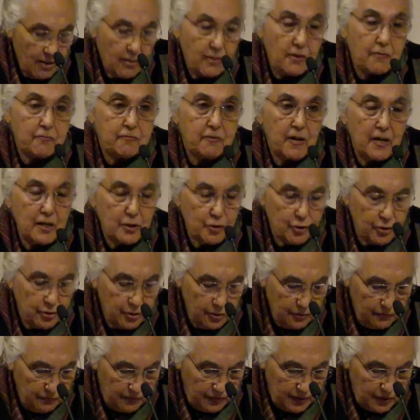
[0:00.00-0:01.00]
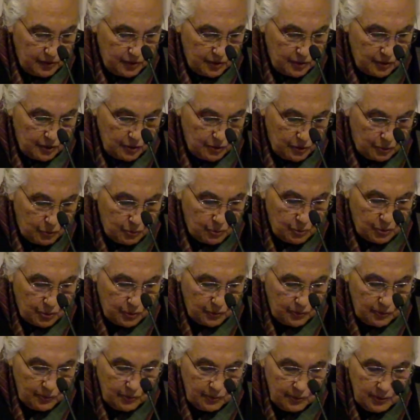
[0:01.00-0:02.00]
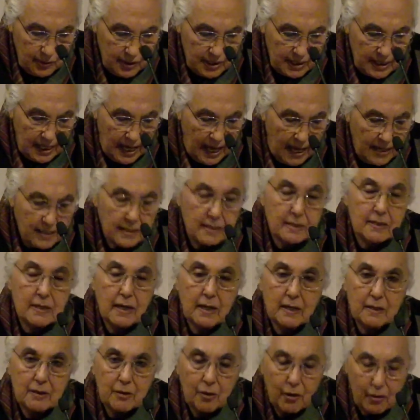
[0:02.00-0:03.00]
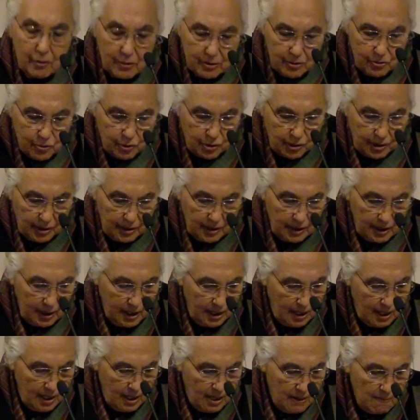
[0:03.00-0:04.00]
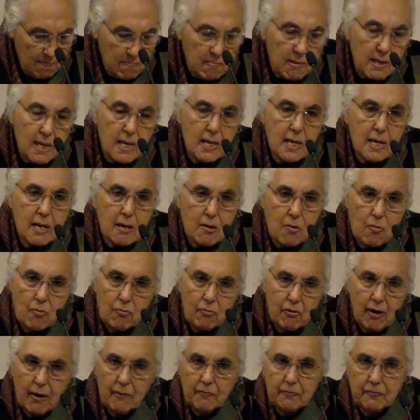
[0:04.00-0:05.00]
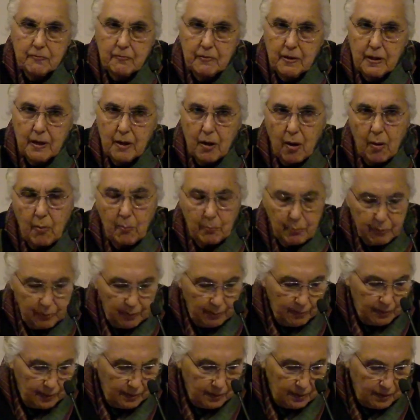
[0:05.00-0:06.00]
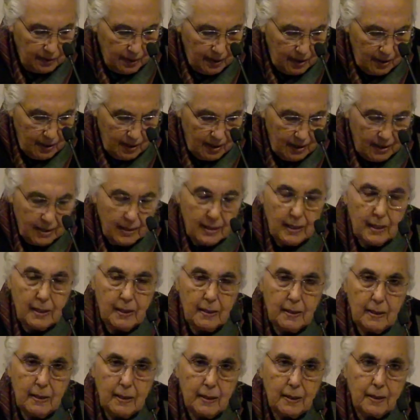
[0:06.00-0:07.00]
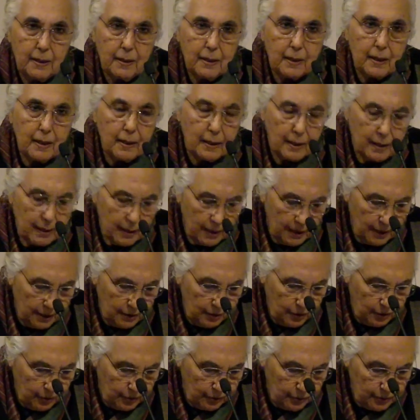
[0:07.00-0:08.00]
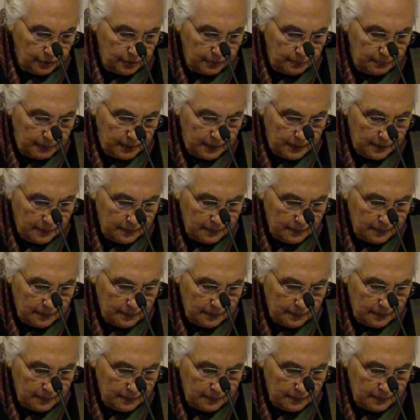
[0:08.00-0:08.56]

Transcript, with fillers: the function of institutions, and technology being roughly comparable in India and Europe.